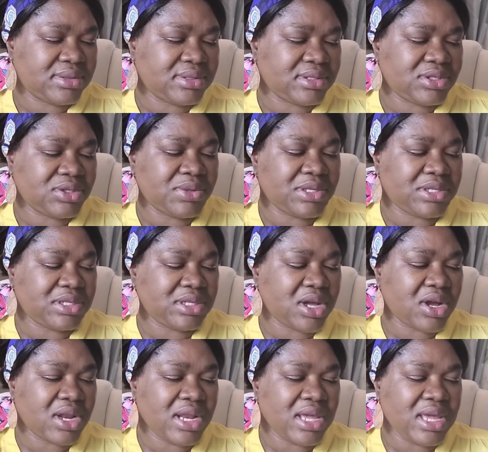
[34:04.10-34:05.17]
Sweet
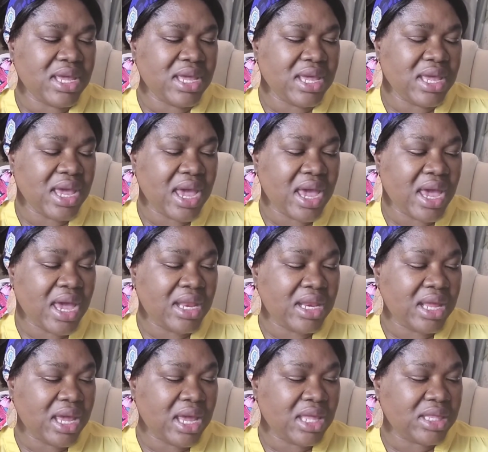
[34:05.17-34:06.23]
Snuggly, and
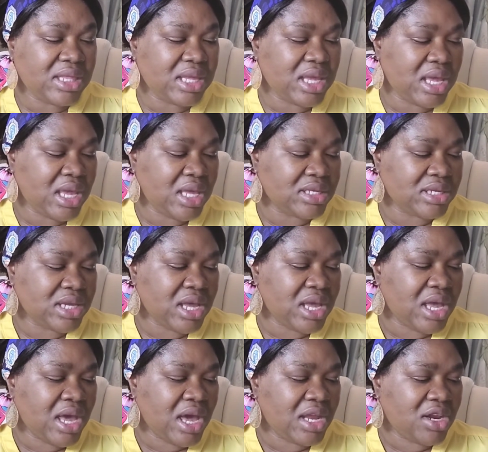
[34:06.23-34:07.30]
it is
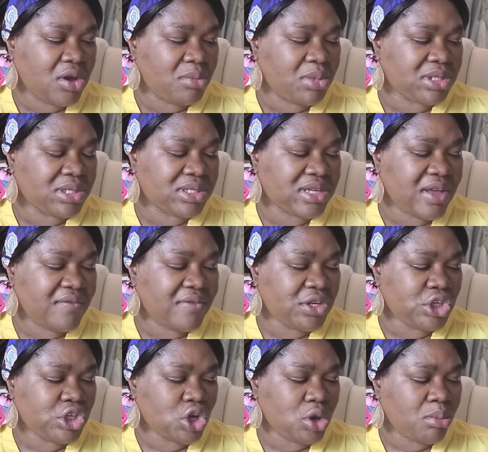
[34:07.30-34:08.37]
a number 7
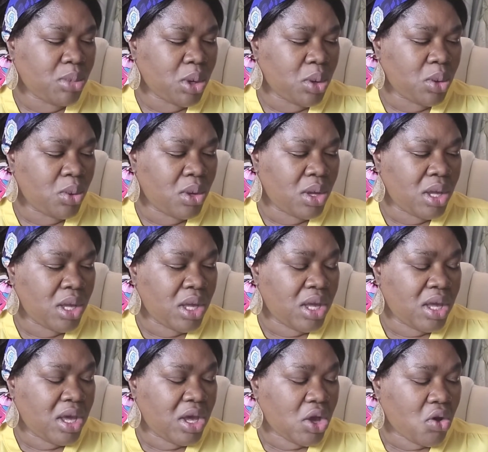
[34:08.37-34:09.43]
jumbo.
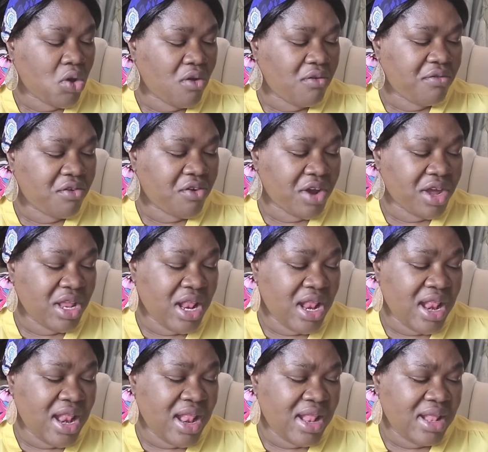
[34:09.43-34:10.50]
Call for a
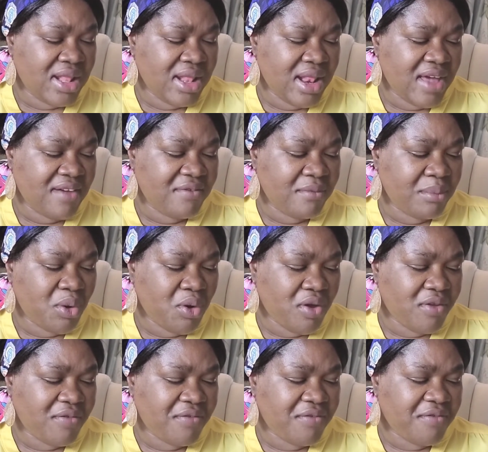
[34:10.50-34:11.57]

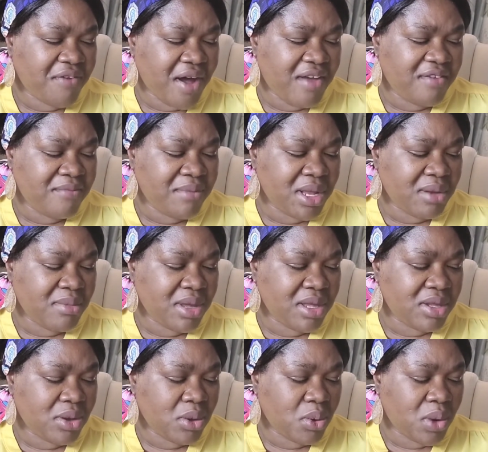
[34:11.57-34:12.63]
11.5
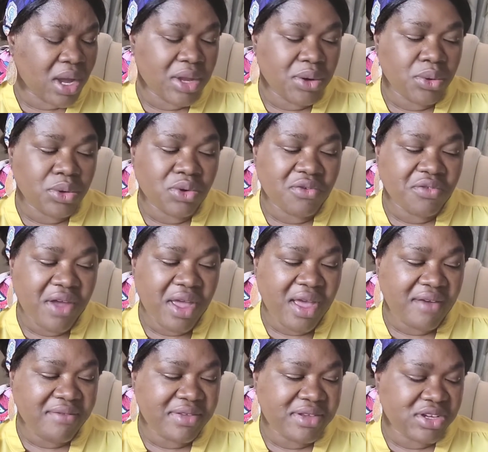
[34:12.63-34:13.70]
millimeter hook. I don't know if I
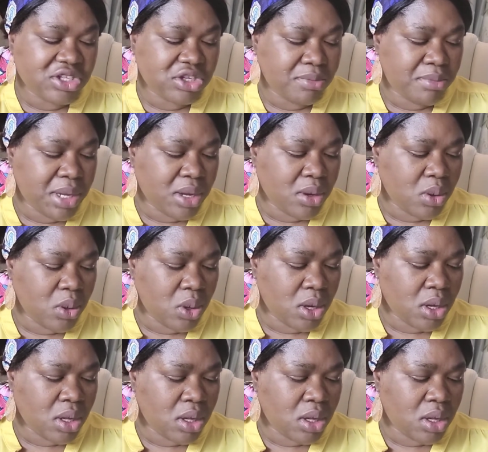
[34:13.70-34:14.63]
have such a big hook.